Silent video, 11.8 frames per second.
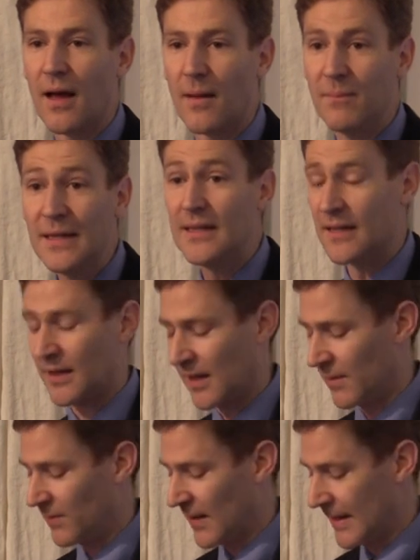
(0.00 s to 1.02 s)
media
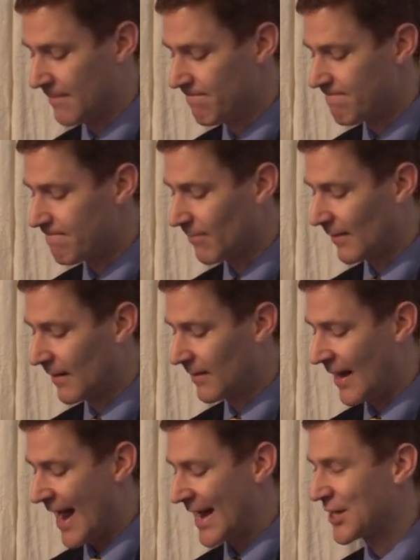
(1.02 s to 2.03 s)
campaign,
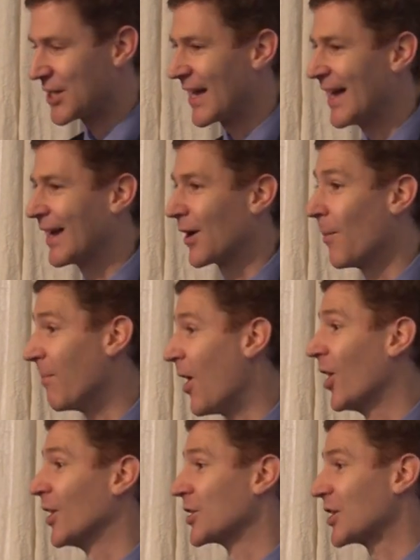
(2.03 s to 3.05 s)

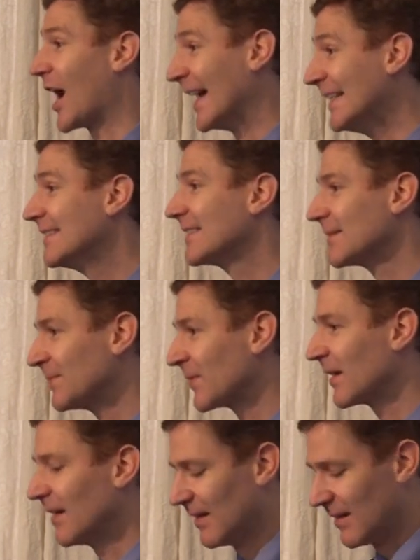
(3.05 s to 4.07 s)
#AbolishICE,
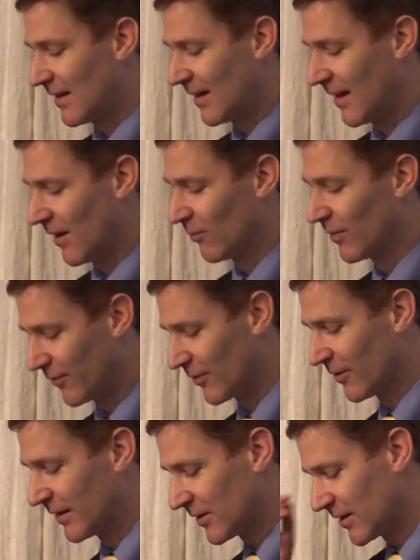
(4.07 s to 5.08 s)

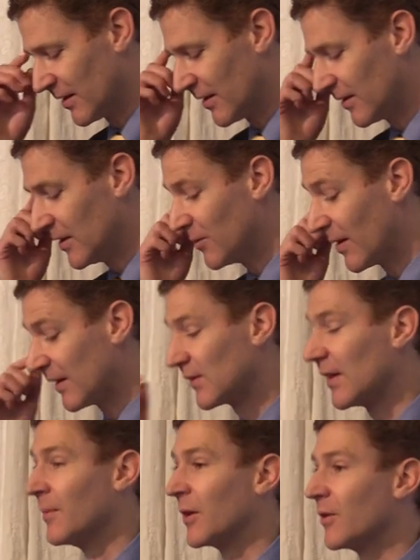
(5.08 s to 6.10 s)
referring to the US
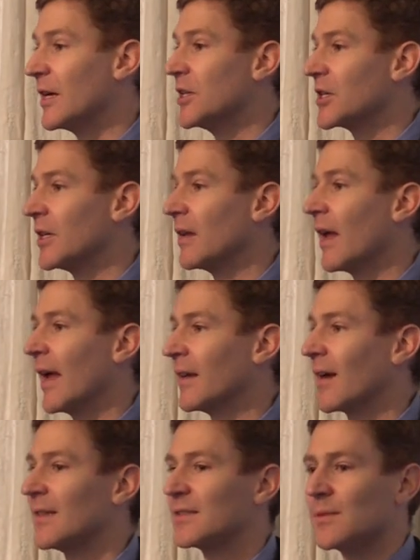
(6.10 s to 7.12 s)
Immigration and
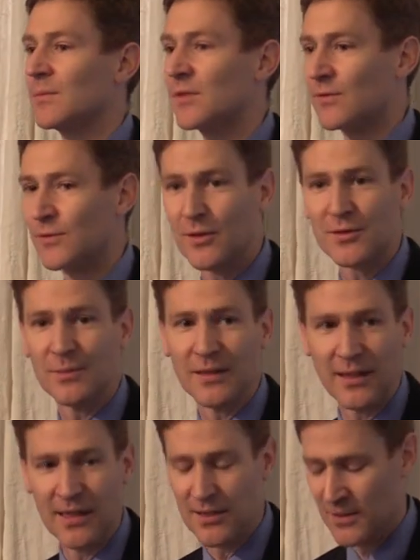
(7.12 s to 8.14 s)
Customs
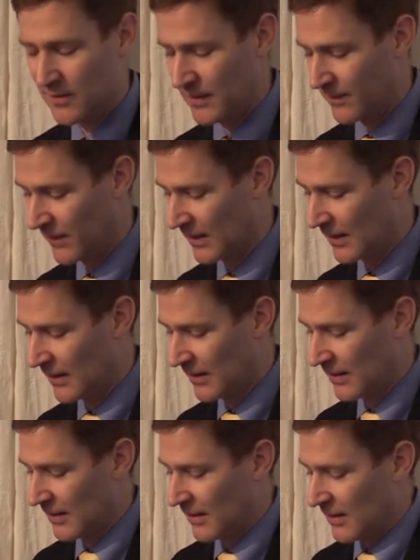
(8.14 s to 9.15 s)
Enforcement Agency.
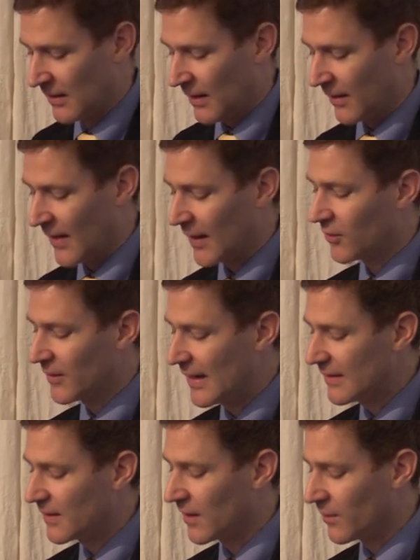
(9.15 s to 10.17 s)
And that
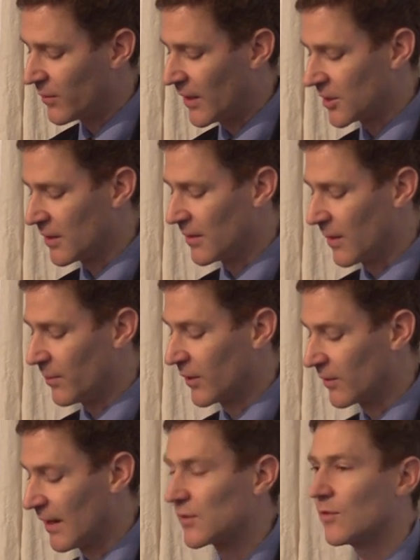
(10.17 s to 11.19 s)
creates the impression that
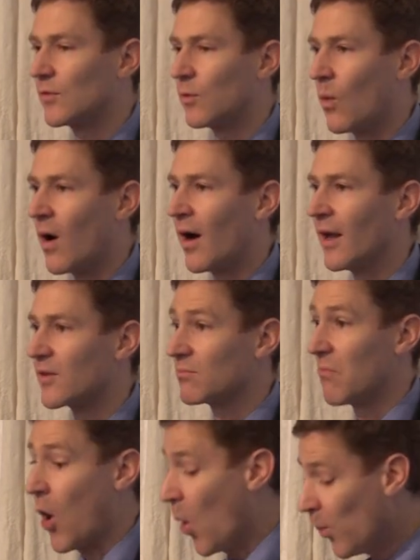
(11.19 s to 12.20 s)
progressives want
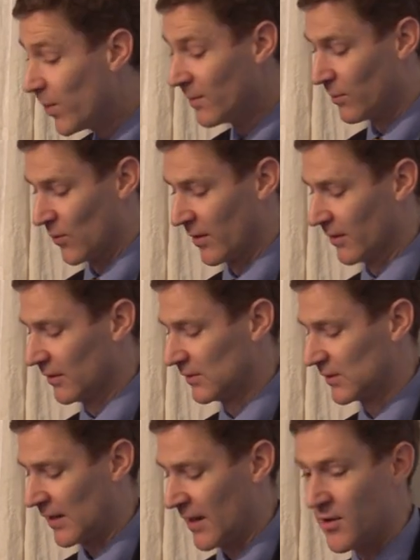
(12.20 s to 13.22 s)
open
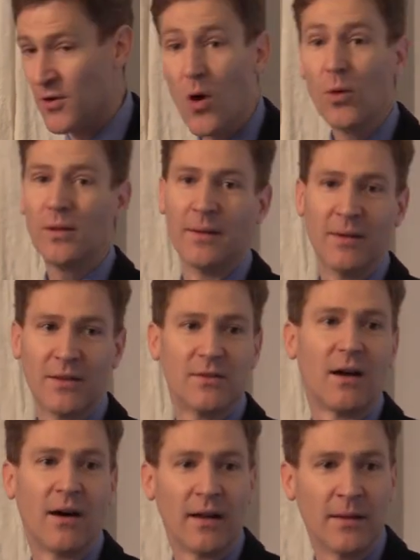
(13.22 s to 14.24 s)
borders and no
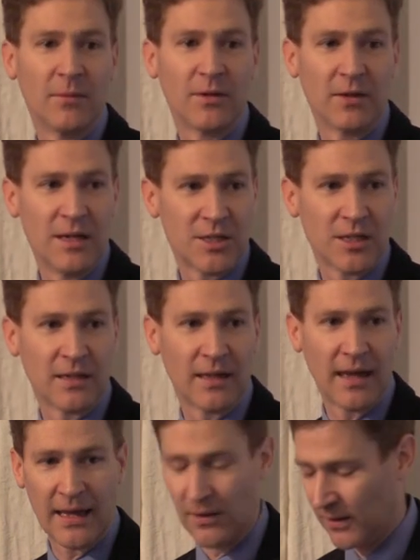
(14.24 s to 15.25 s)
limits on immigration
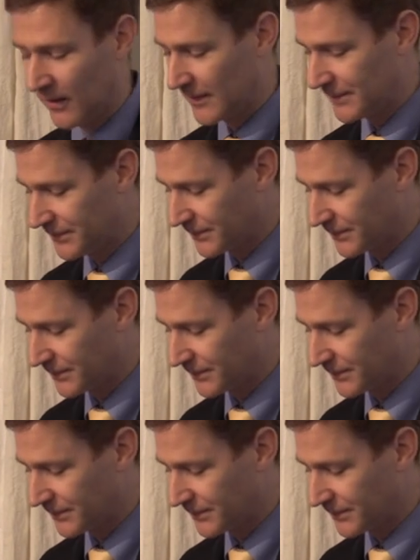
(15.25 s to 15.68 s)
at all.